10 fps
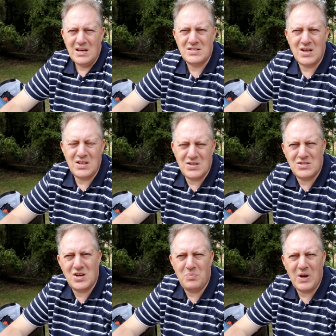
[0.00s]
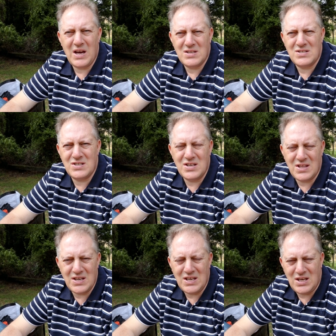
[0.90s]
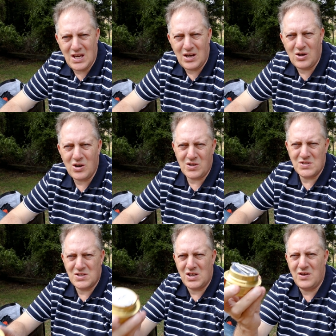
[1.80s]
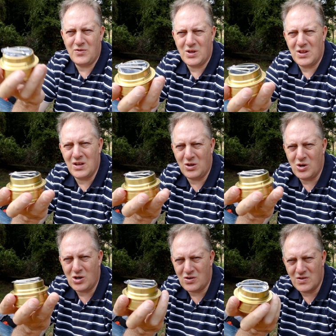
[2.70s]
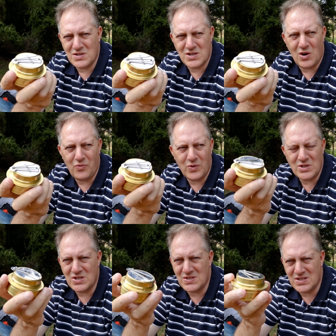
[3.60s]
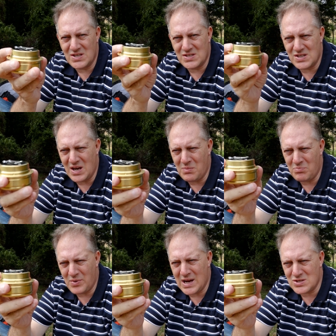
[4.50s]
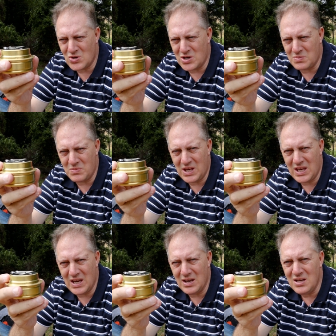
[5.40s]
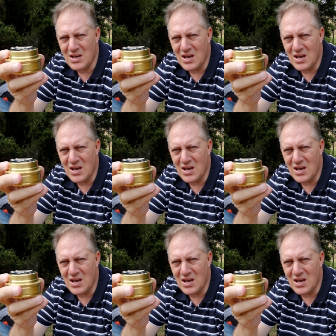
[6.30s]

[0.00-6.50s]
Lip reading: And so there's two parts to the cooker. So you've got the cooker itself, which is this brass item here,